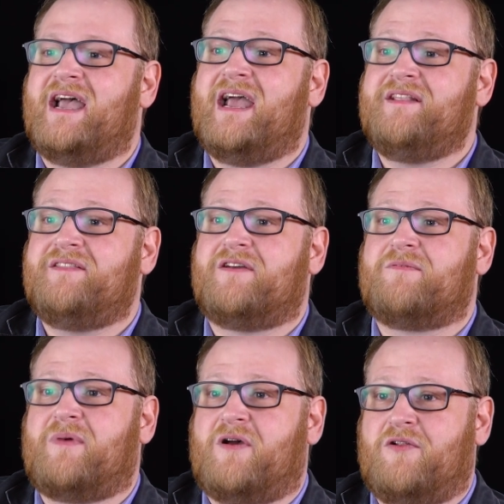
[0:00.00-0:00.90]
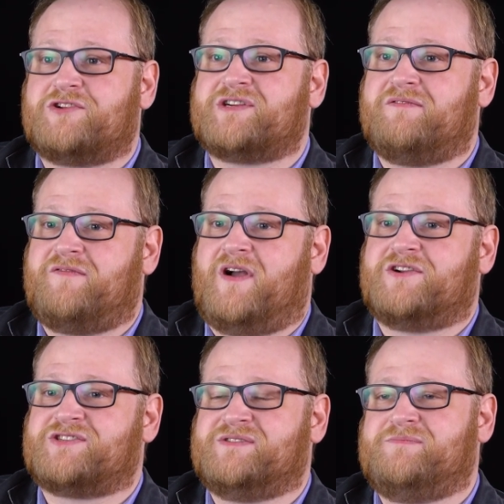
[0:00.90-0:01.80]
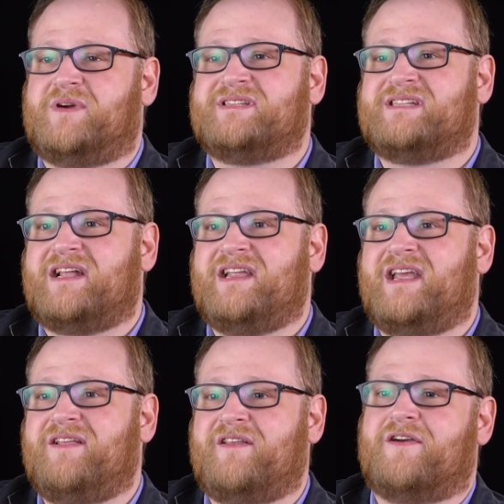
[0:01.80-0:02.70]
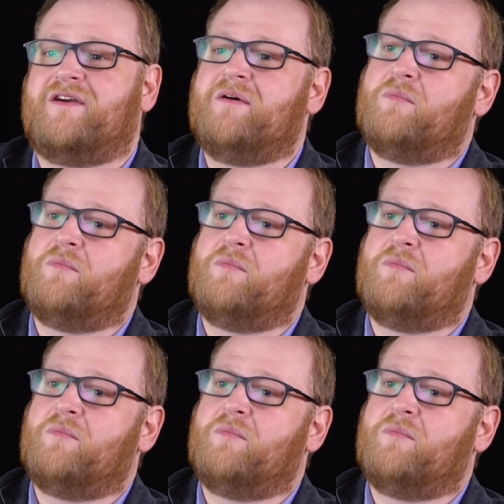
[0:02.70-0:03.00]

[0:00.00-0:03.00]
and their biological function by studying their